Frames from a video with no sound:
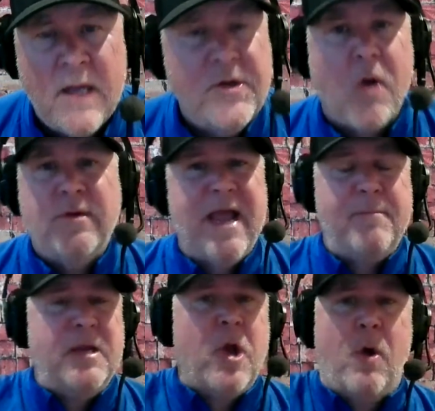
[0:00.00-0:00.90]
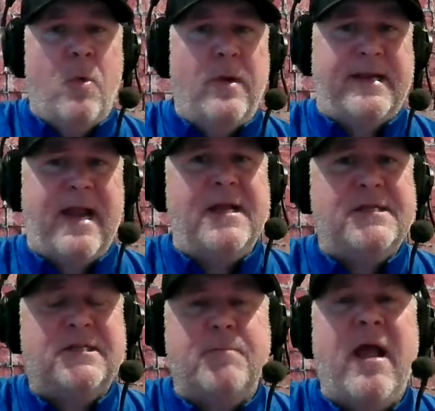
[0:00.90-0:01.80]
And don't get me going with Kenny
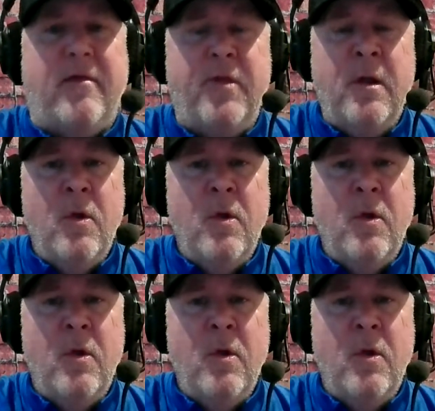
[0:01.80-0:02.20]
Smith.